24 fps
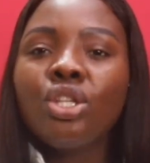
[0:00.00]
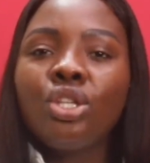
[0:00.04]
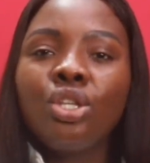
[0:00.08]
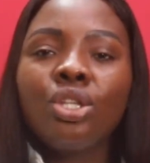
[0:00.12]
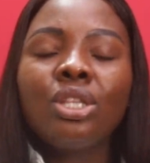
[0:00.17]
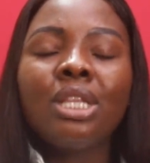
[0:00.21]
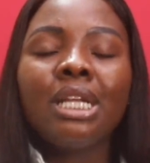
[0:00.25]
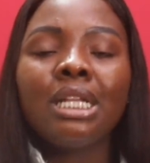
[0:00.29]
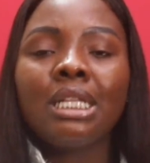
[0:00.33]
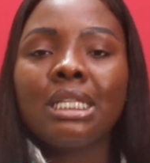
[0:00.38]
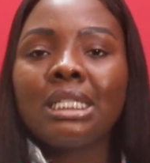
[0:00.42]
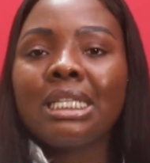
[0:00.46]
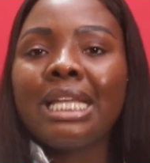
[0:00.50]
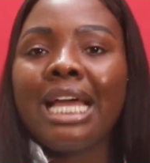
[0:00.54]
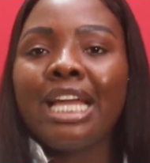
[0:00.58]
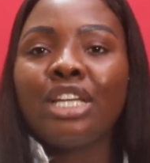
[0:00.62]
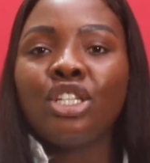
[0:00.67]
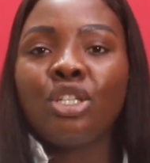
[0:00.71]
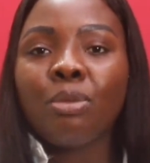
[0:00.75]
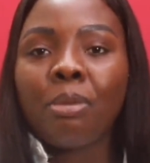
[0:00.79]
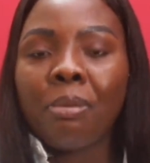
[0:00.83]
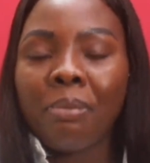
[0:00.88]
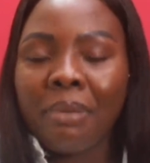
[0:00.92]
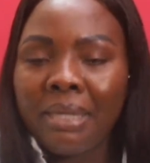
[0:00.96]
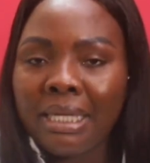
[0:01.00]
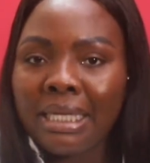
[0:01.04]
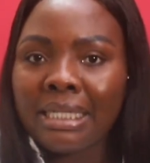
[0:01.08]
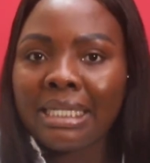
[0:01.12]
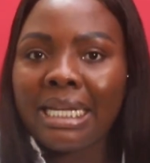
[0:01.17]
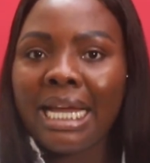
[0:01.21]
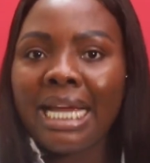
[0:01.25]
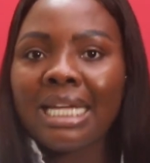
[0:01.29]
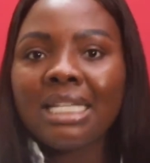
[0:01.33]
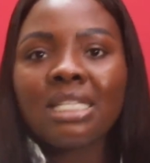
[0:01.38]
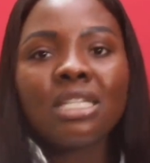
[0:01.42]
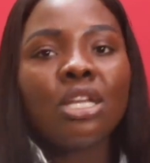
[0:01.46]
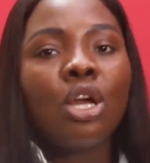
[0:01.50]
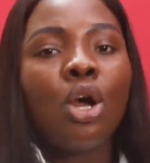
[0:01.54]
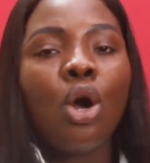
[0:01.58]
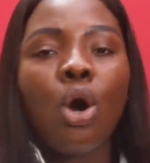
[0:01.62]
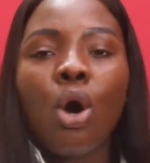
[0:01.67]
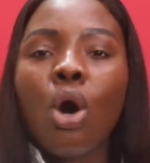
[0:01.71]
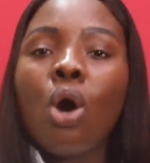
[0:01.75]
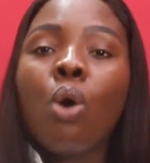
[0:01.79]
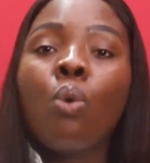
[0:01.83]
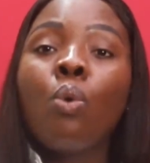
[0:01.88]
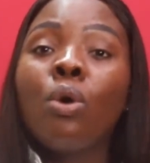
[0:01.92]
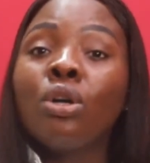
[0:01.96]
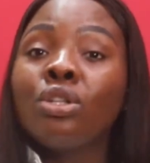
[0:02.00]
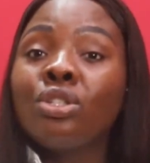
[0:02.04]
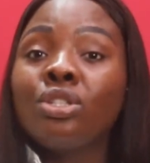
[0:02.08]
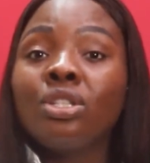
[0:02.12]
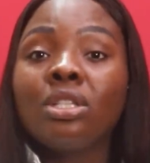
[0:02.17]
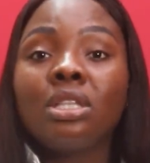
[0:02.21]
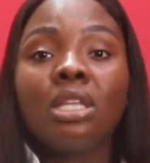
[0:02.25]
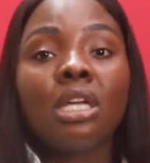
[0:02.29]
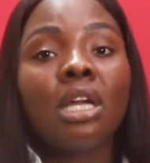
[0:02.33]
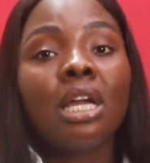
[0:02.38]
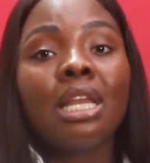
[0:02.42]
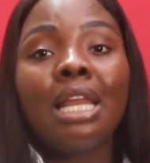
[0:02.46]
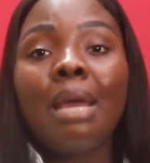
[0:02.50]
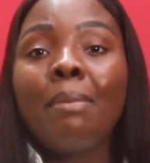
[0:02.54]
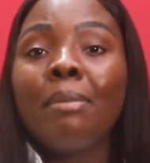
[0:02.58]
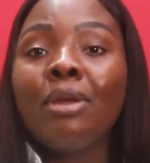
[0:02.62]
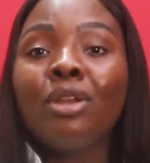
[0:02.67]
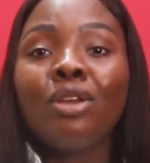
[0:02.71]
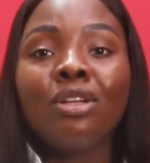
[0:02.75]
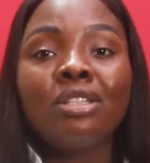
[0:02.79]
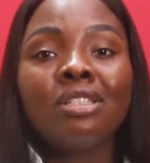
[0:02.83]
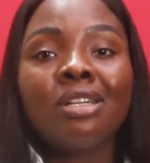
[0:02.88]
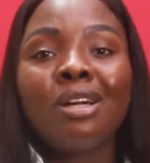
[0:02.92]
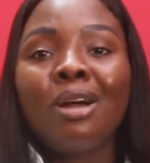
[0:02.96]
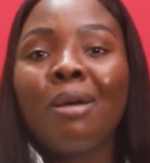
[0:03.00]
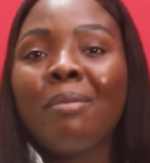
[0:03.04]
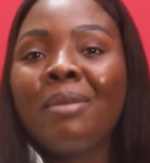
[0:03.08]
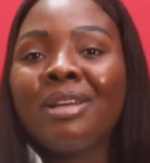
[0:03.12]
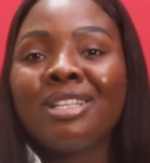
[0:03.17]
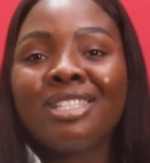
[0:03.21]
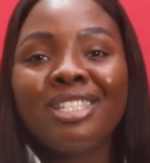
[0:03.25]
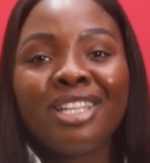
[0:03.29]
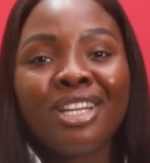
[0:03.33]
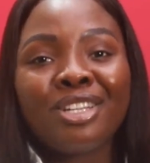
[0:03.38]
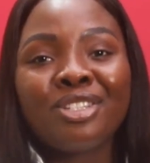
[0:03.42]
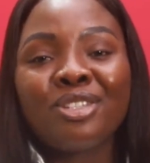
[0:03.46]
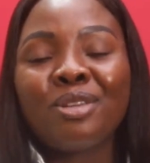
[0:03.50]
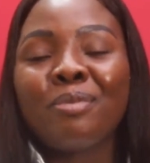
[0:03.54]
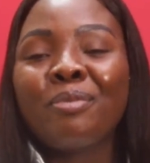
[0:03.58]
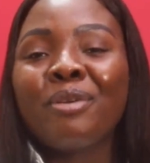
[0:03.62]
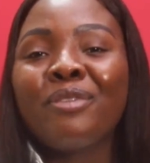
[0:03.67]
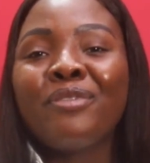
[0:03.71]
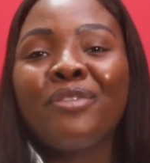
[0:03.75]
You think this guy should be penalized? Or what do you think? Let me know in the comment section.